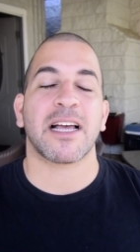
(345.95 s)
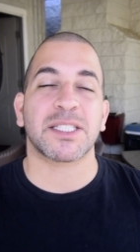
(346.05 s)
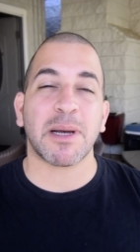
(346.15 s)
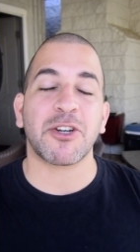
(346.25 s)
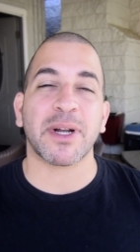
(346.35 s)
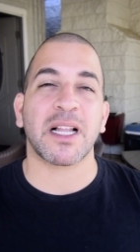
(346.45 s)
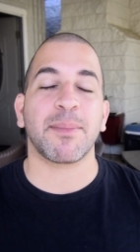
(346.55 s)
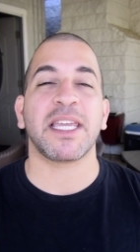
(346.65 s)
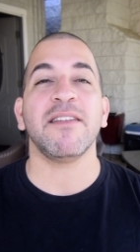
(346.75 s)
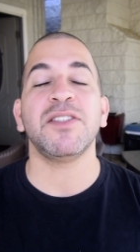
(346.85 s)
Now, Smile Direct
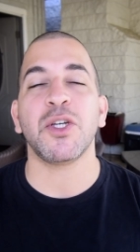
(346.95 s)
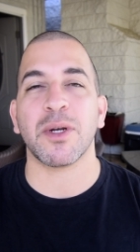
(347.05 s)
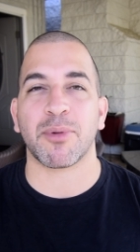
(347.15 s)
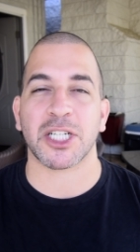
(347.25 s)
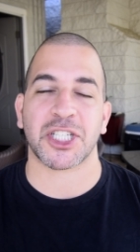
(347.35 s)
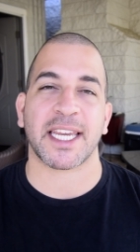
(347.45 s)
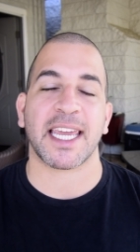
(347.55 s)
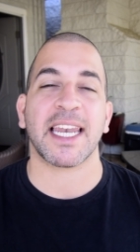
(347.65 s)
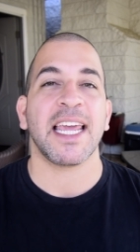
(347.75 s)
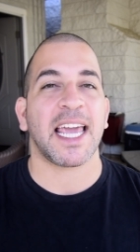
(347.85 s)
Club gives you an impression
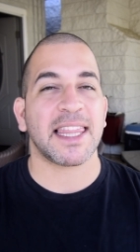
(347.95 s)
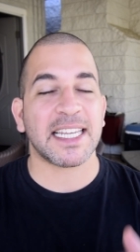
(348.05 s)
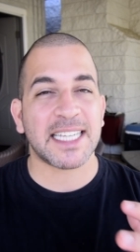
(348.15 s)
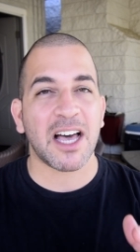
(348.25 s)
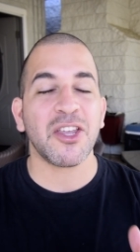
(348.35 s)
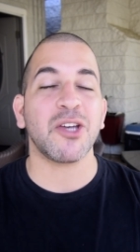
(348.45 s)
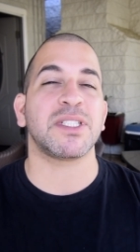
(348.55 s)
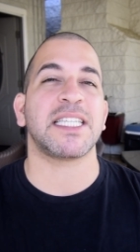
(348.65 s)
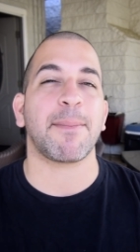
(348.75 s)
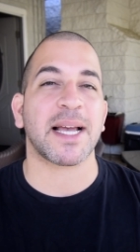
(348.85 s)
kit and they tell you
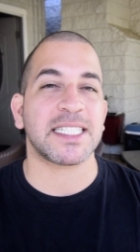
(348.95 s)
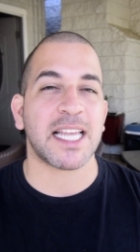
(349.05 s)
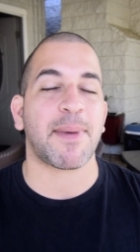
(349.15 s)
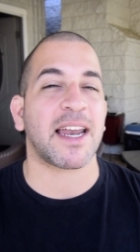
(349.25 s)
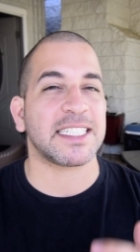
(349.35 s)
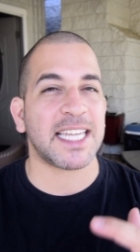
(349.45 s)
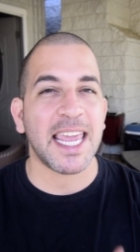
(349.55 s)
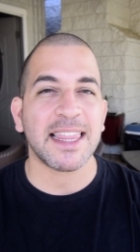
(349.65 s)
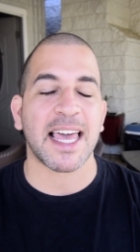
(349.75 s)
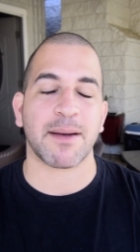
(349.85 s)
step by step how to
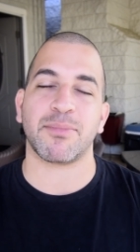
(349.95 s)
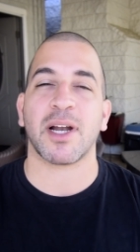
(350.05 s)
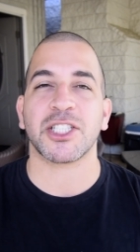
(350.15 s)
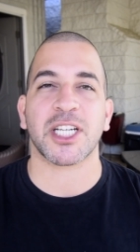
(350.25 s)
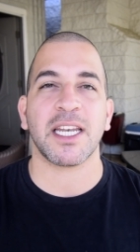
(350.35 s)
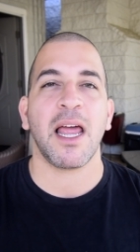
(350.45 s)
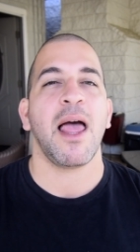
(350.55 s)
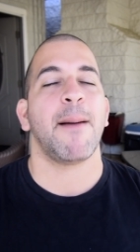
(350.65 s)
take that impression,